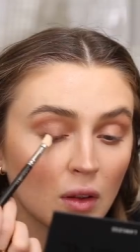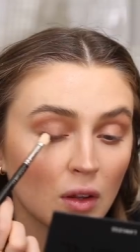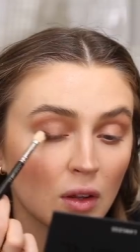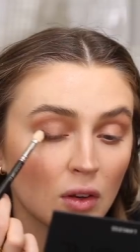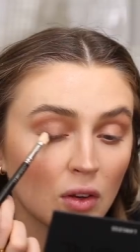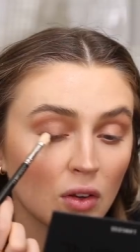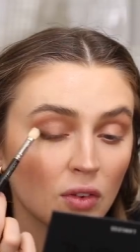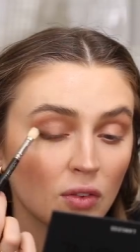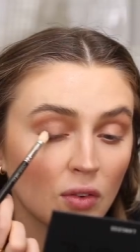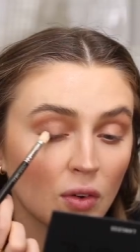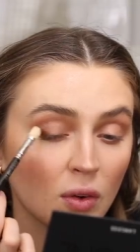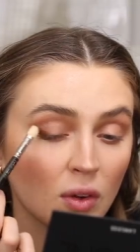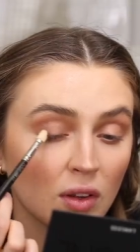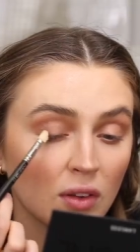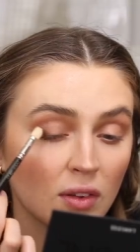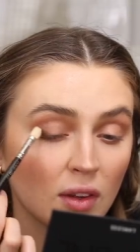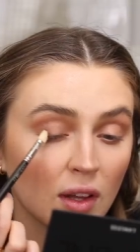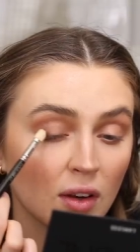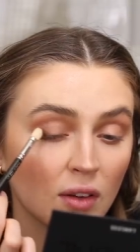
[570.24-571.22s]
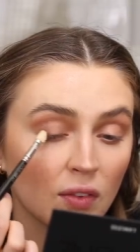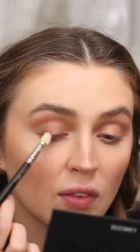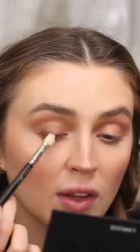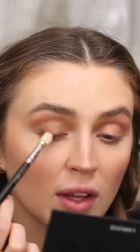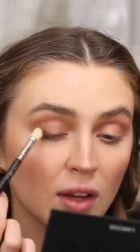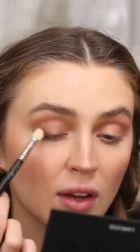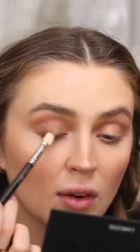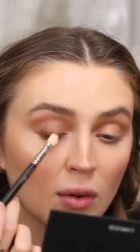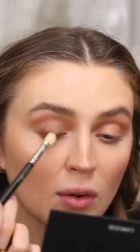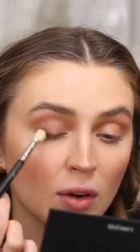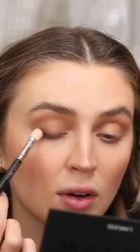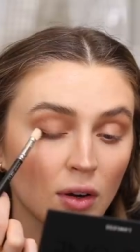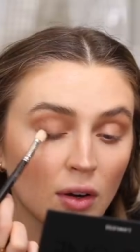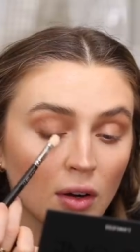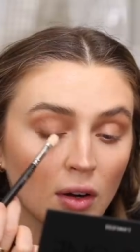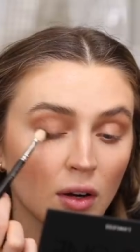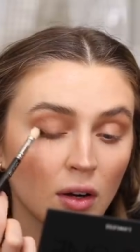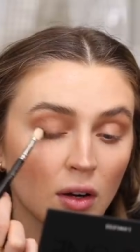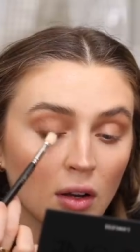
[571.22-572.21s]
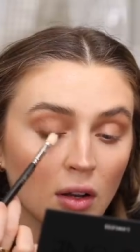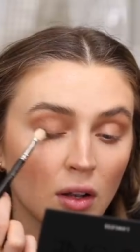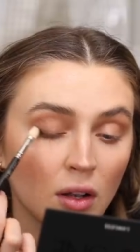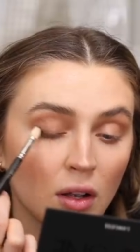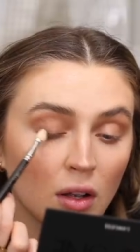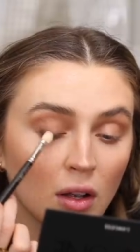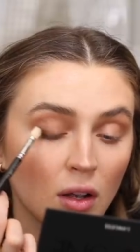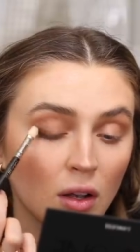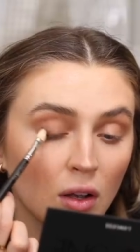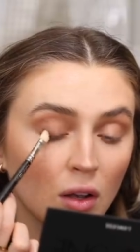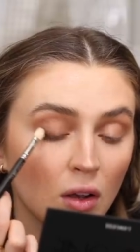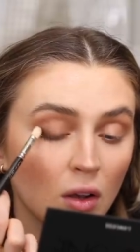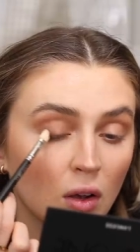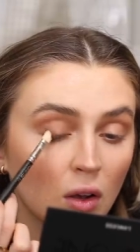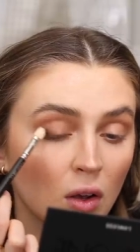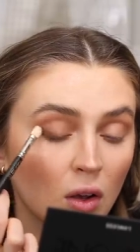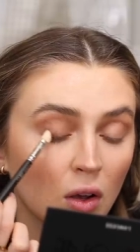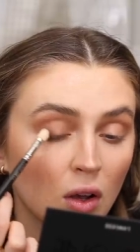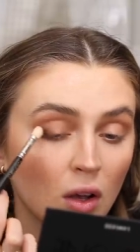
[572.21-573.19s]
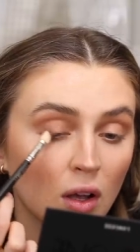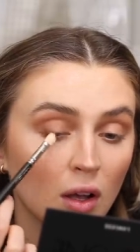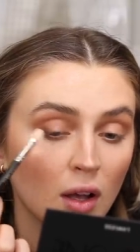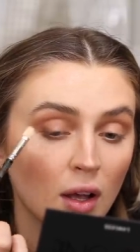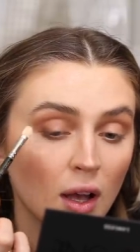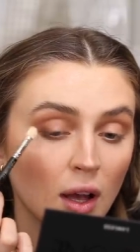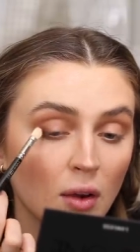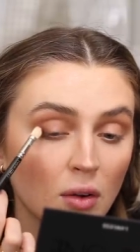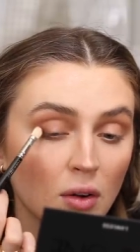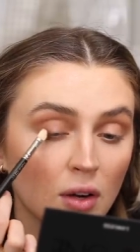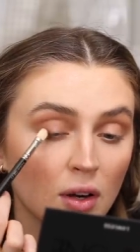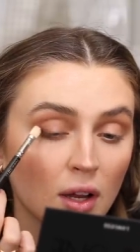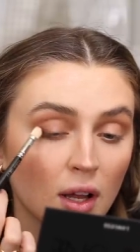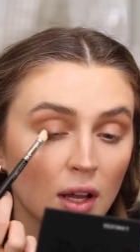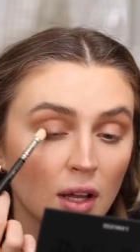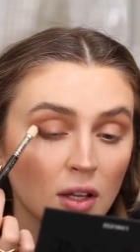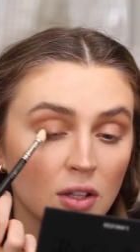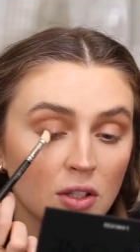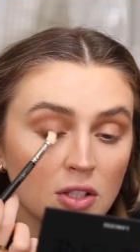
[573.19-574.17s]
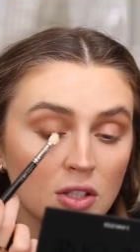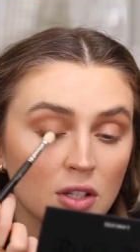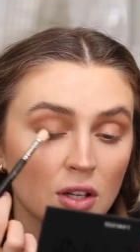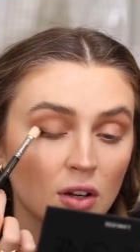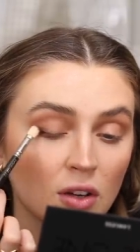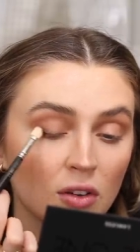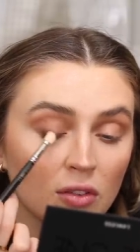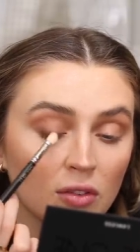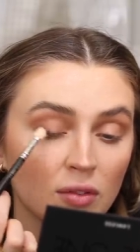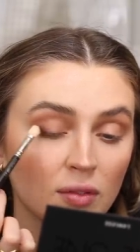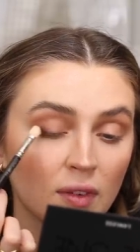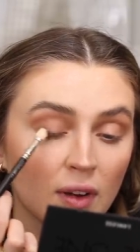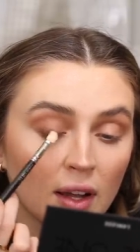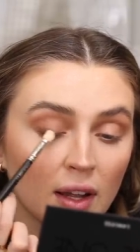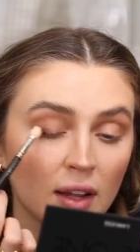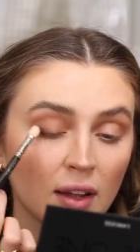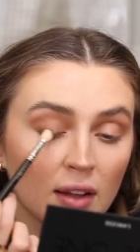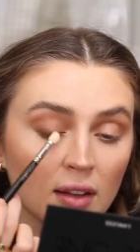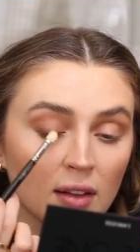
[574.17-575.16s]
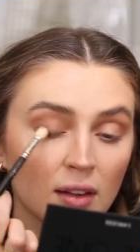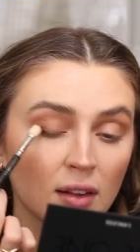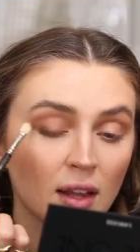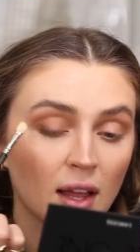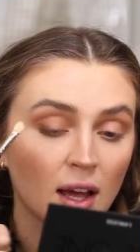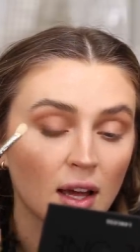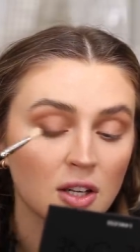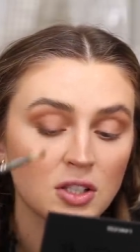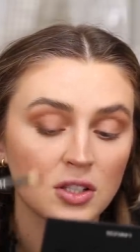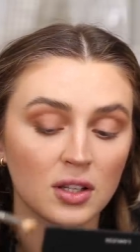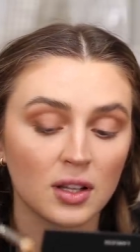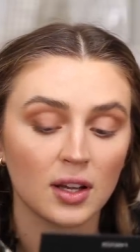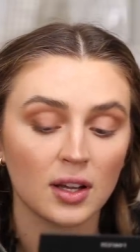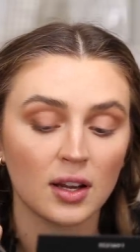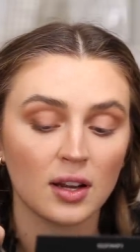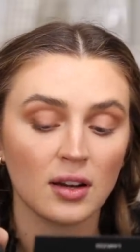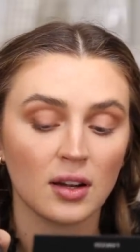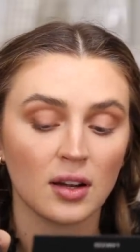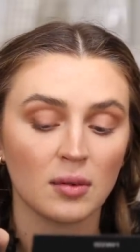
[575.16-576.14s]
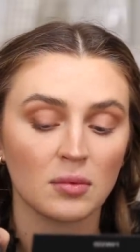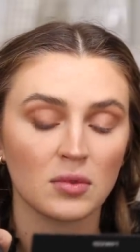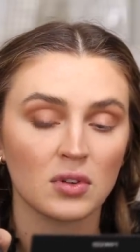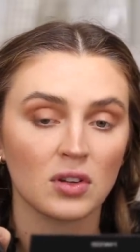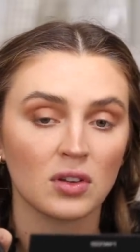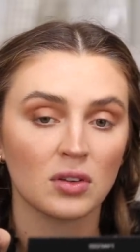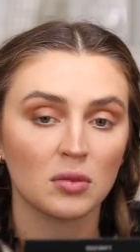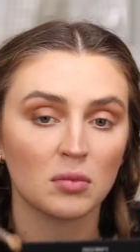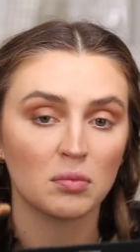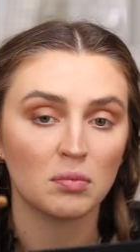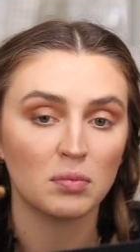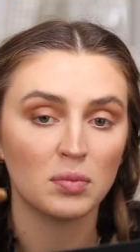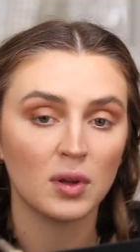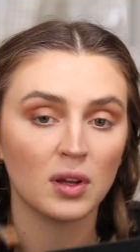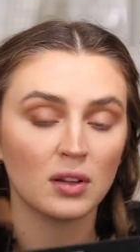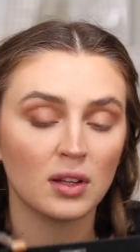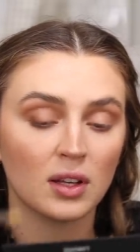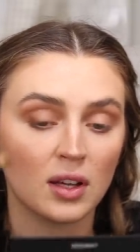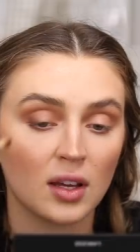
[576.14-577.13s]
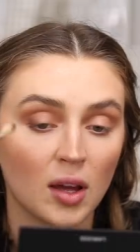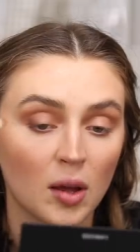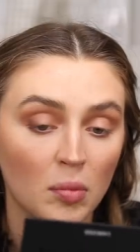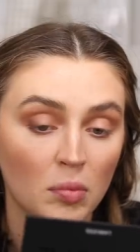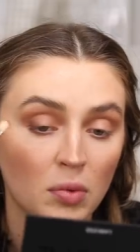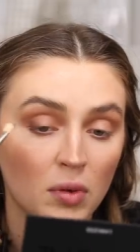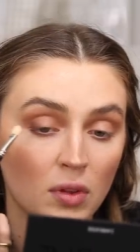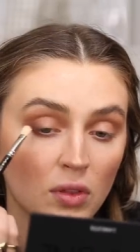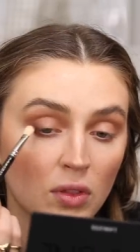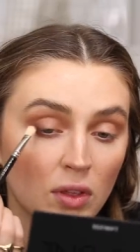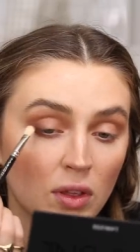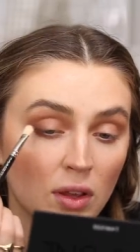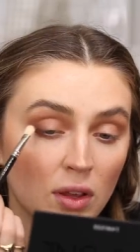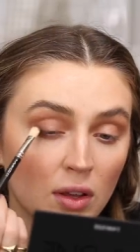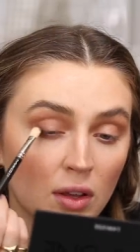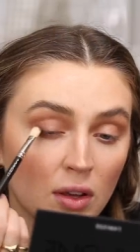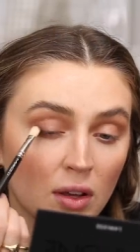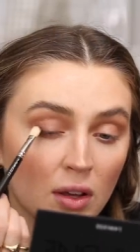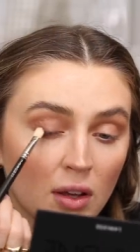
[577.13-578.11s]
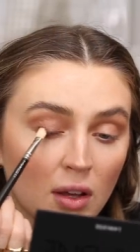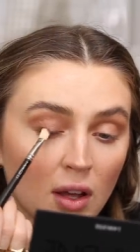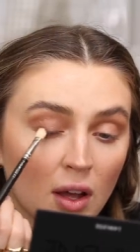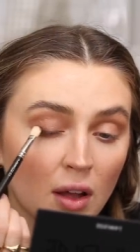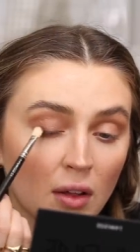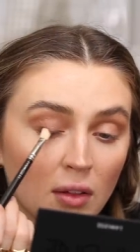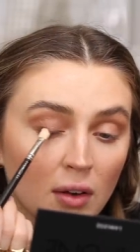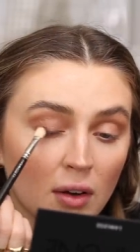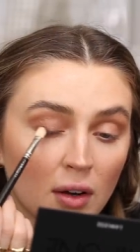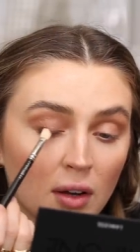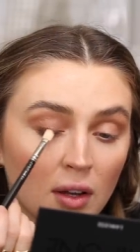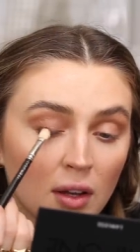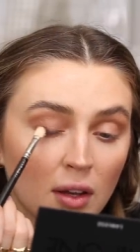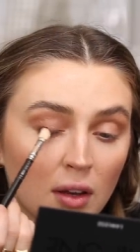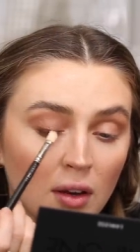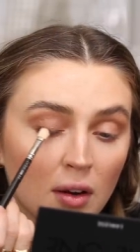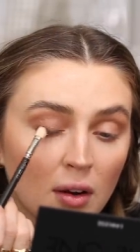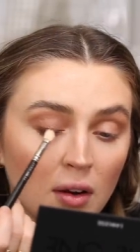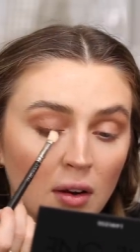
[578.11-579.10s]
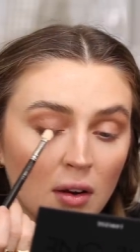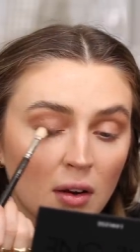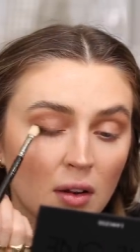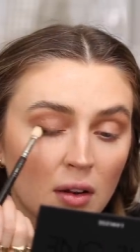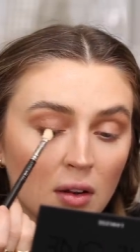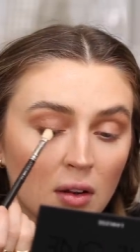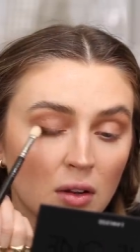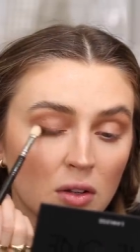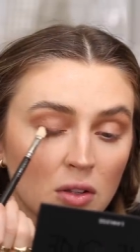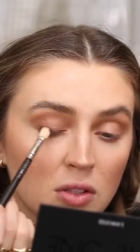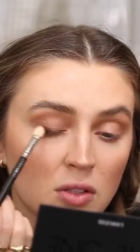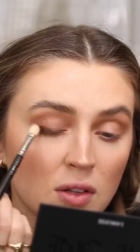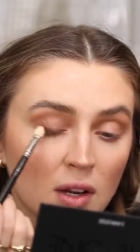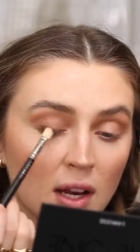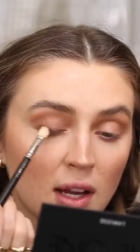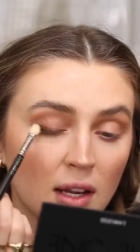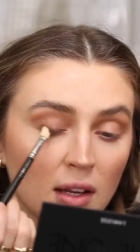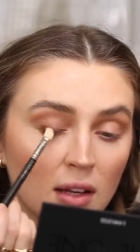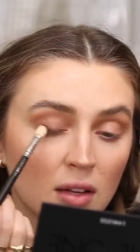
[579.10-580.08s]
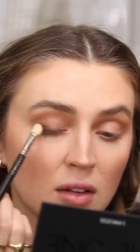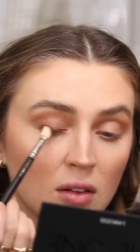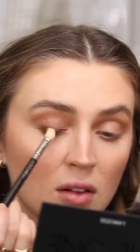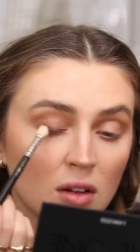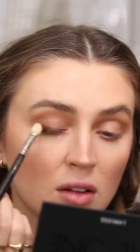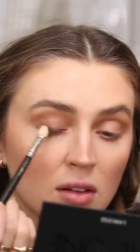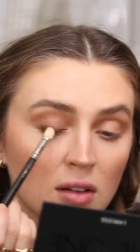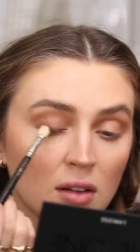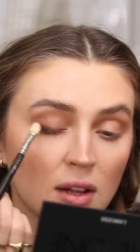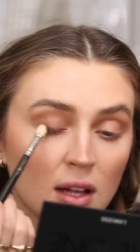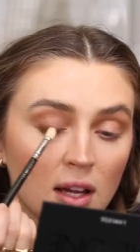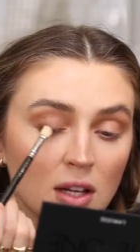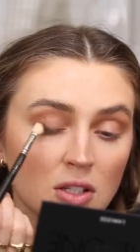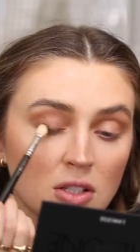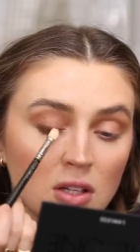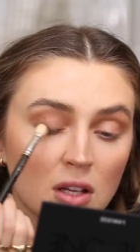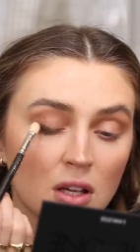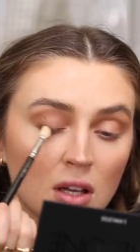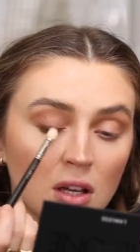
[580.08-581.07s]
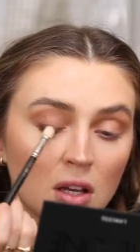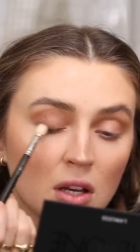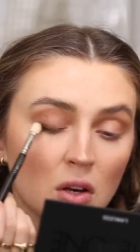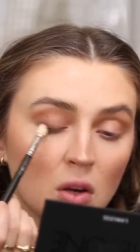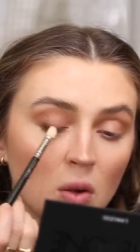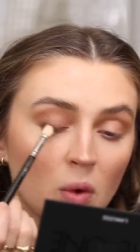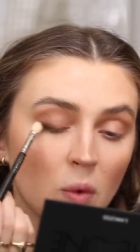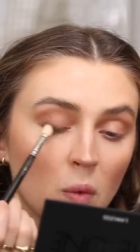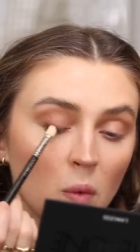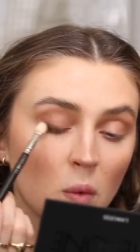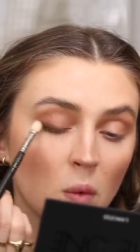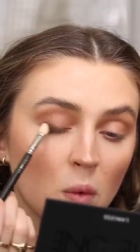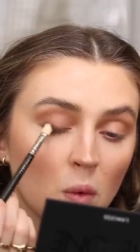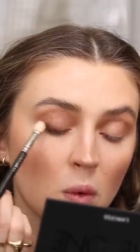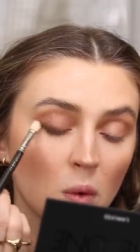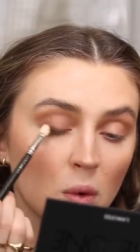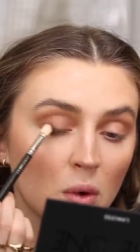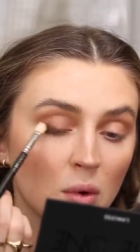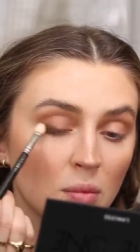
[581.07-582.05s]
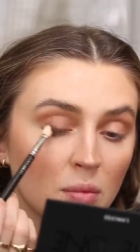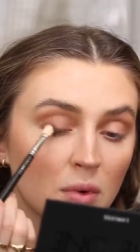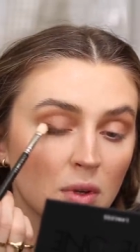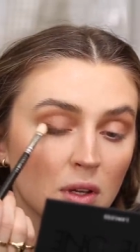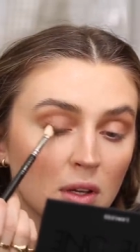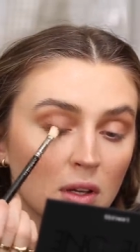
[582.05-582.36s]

and just focus that on the outer outer edge of my lash line. I'm just building up the color here, dragging it along the lash line. Whoop.